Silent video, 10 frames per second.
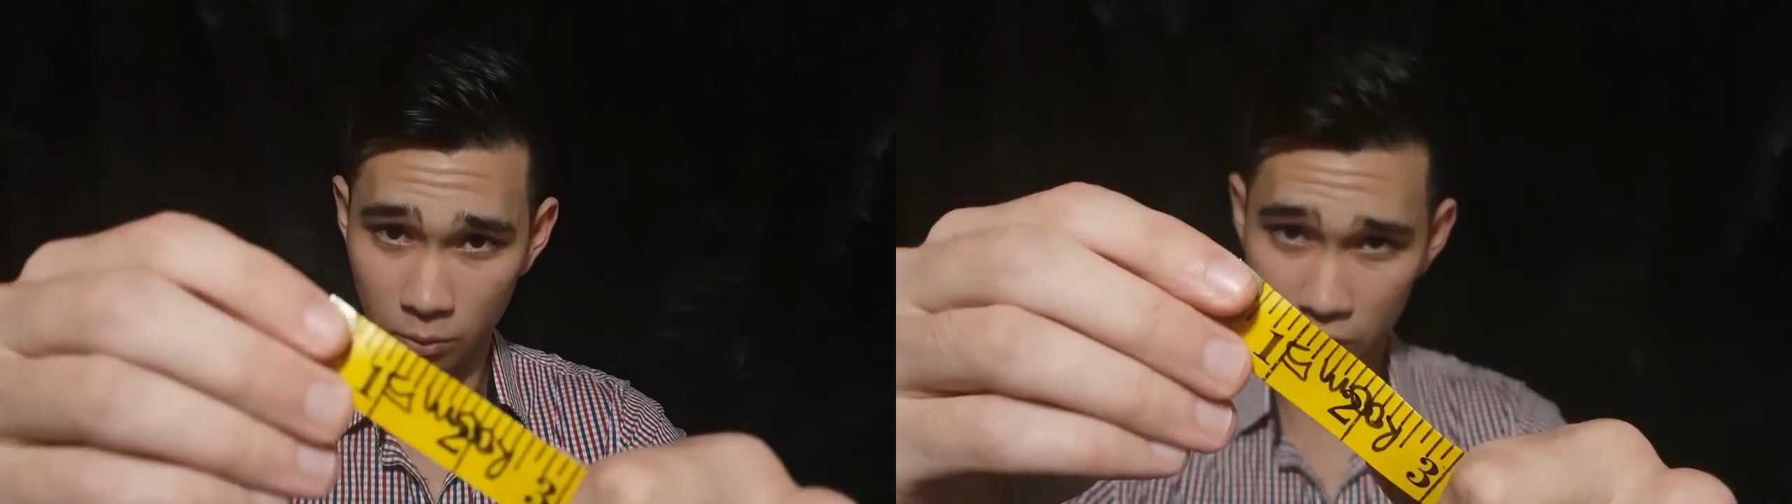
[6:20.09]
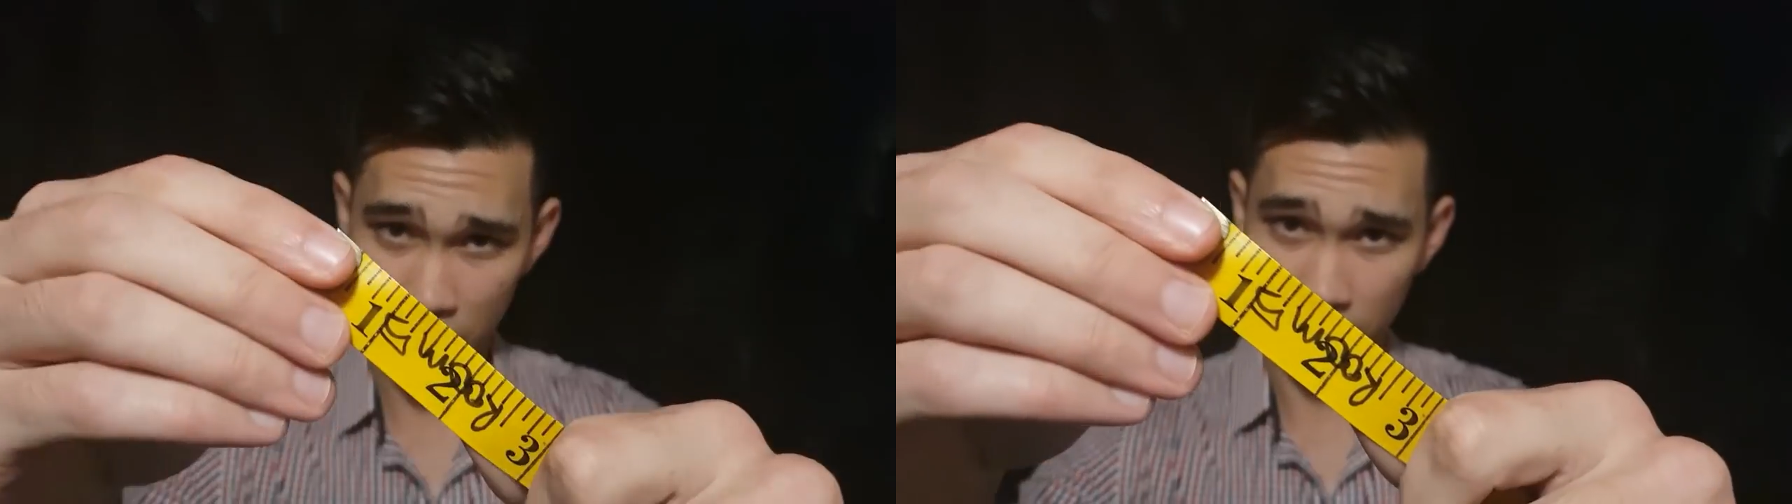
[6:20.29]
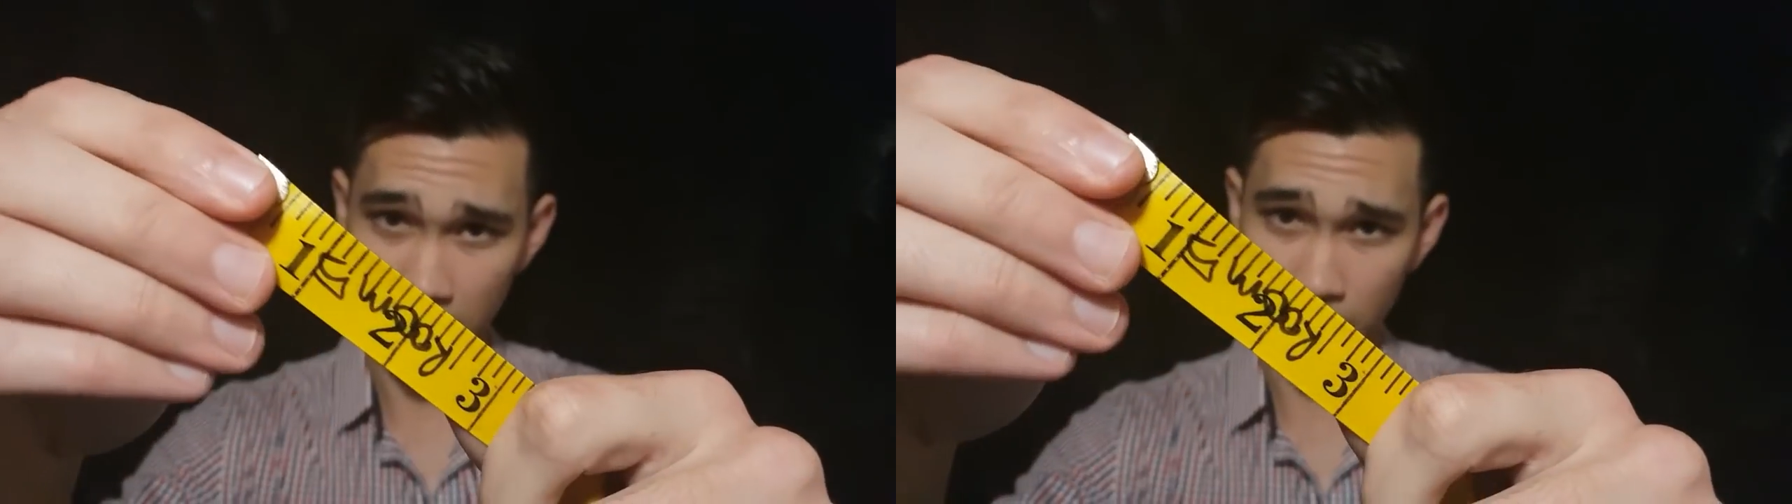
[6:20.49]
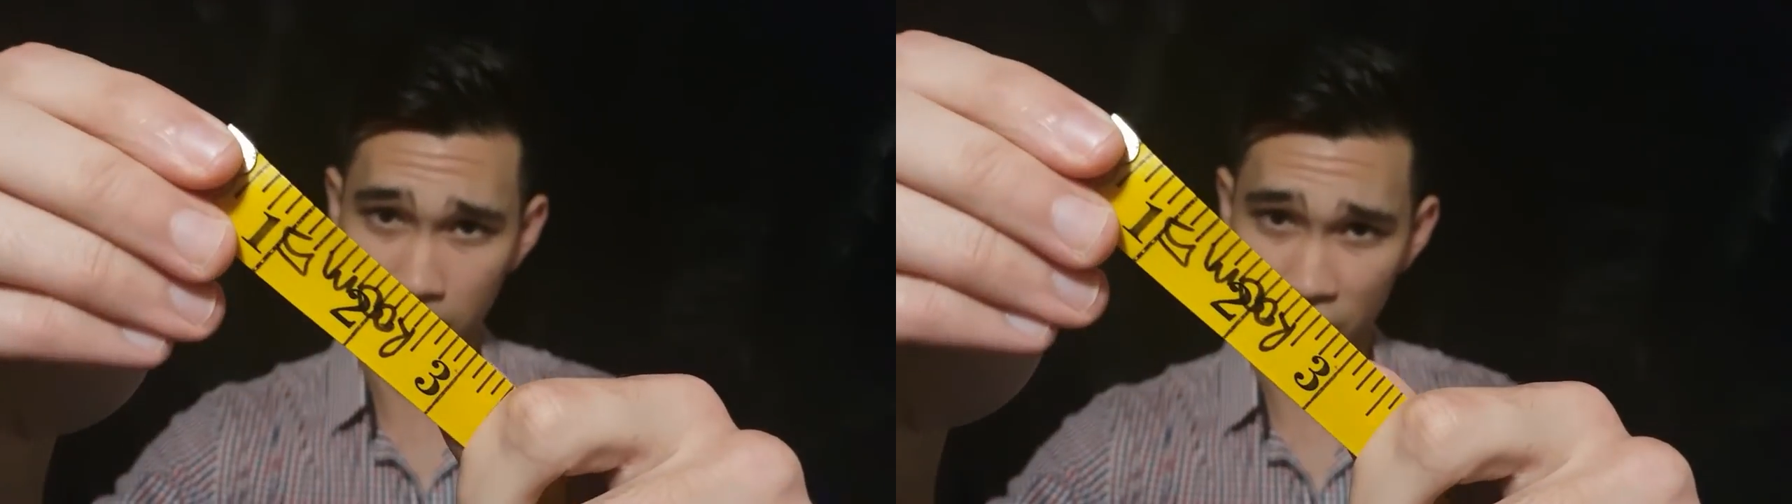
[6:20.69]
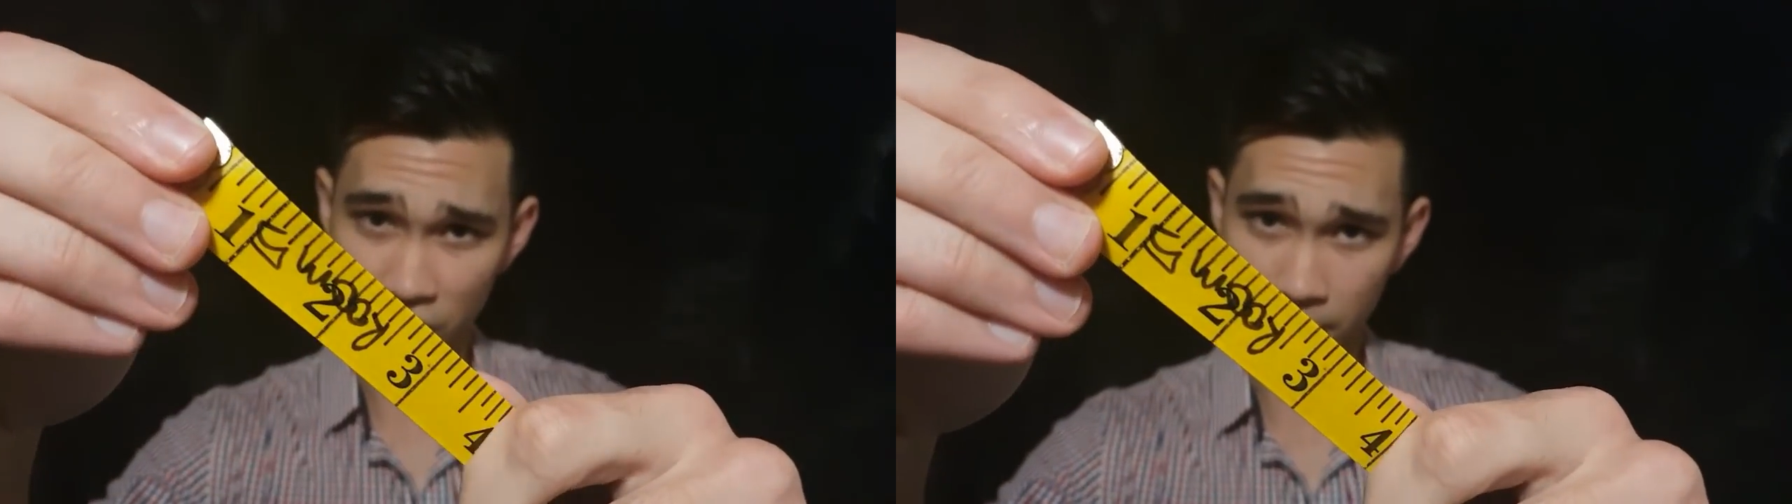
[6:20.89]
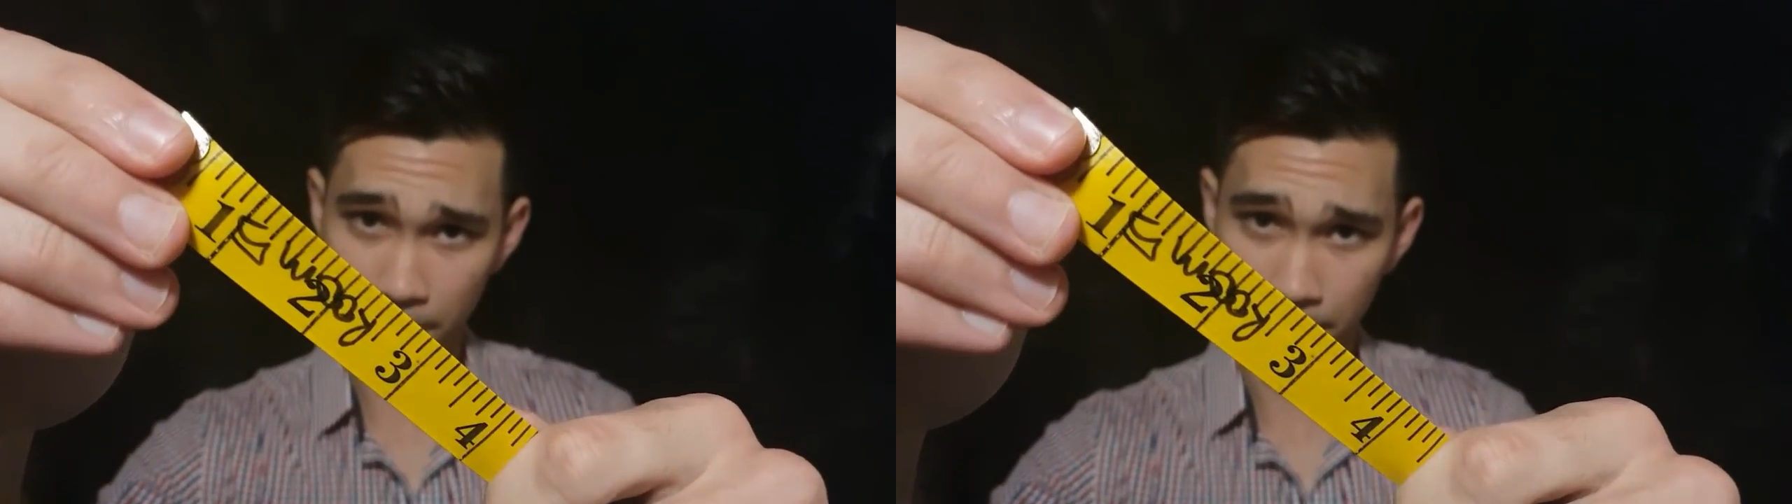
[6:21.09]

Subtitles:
we'll just give that a measure.